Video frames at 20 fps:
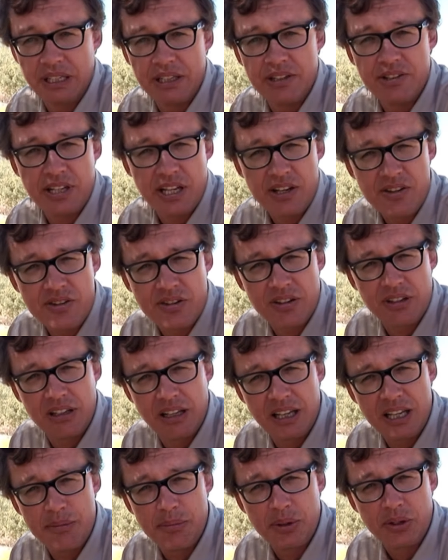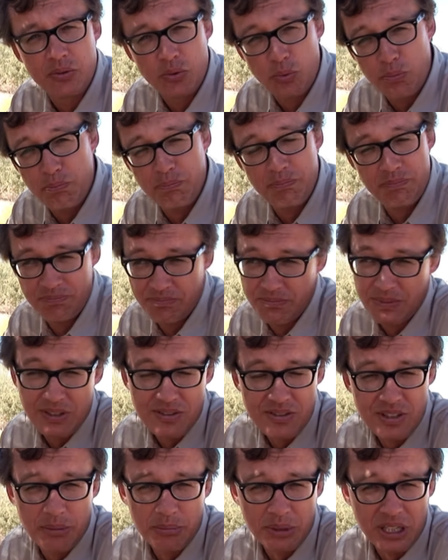indentured labour, or in
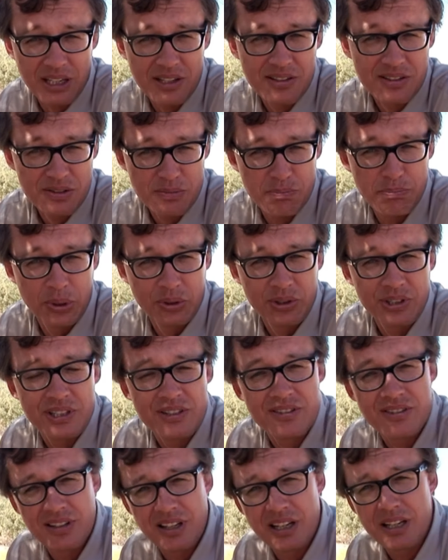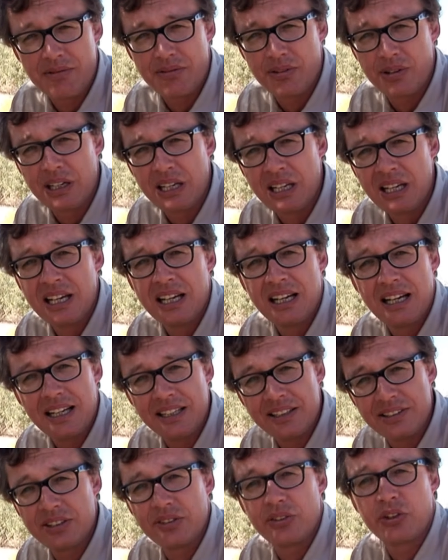some cases, bonded slavery.
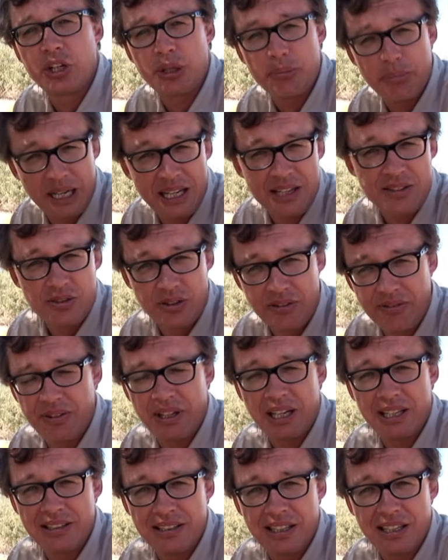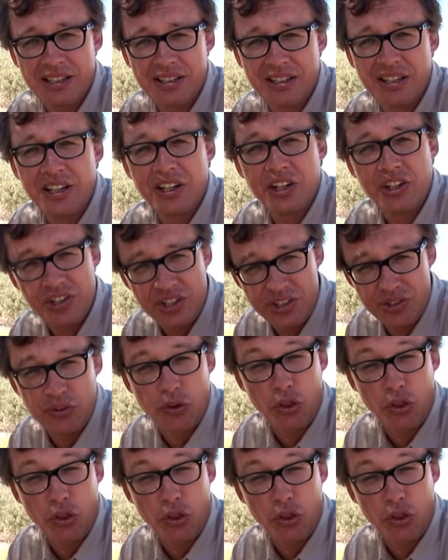Until she pays off that debt, she's